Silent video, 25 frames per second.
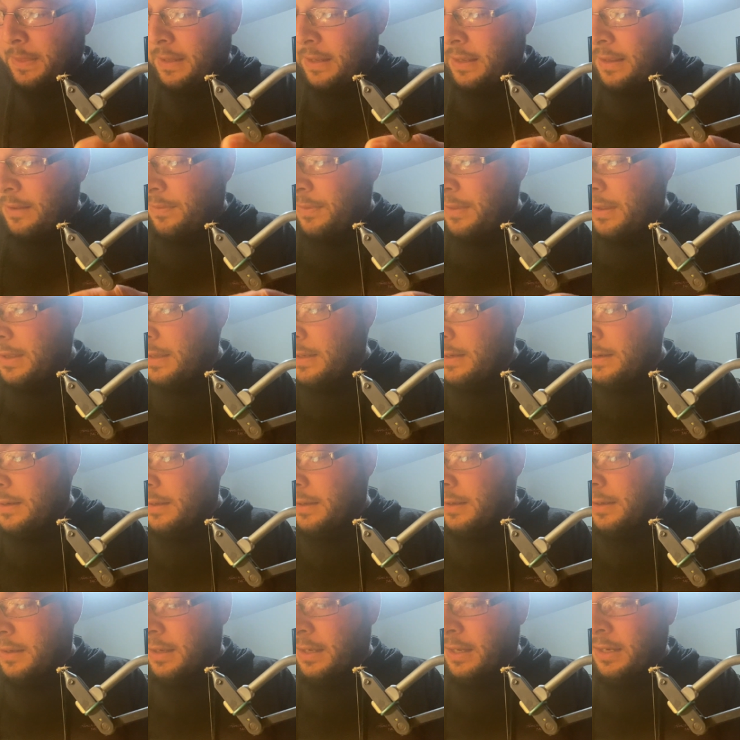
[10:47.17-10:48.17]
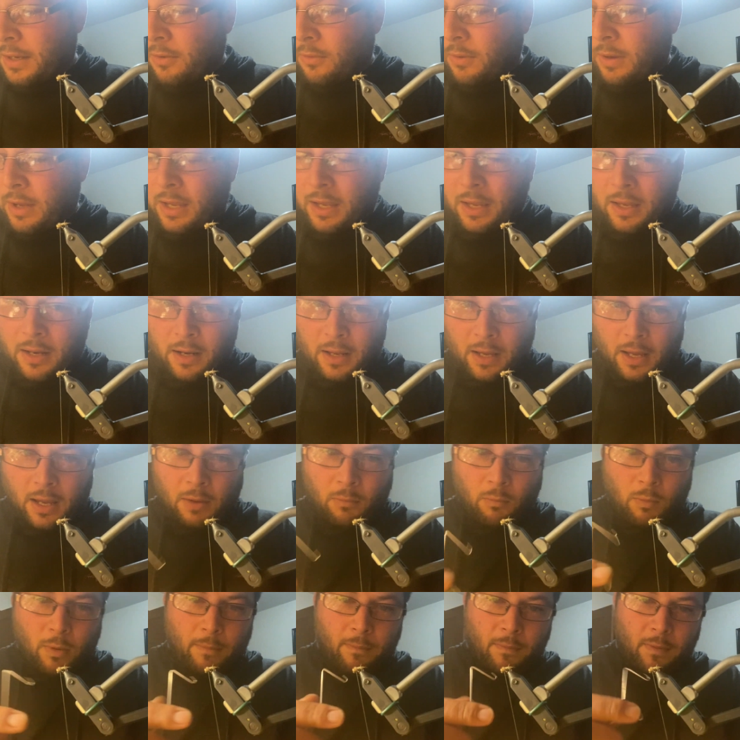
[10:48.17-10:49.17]
and then I go ahead
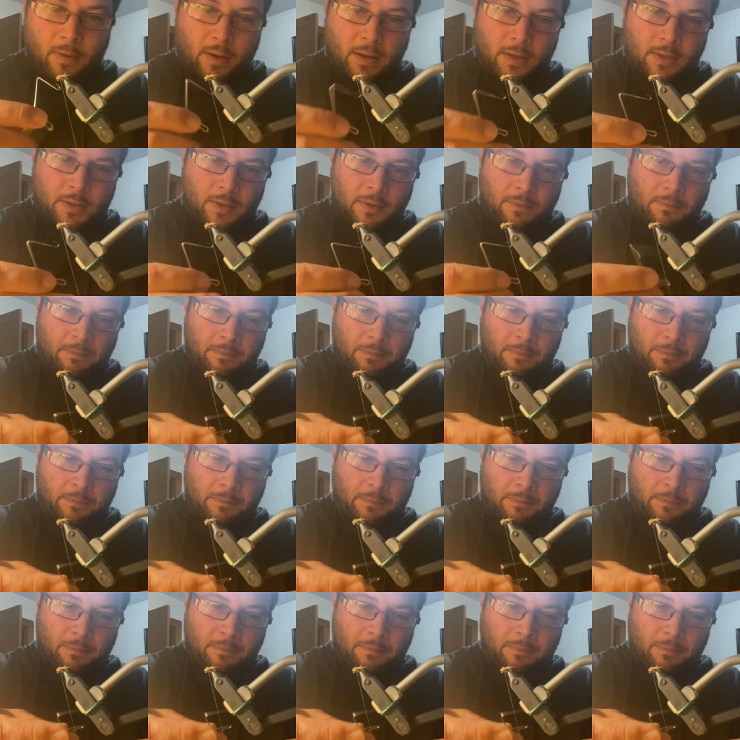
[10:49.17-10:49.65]
and whip finish.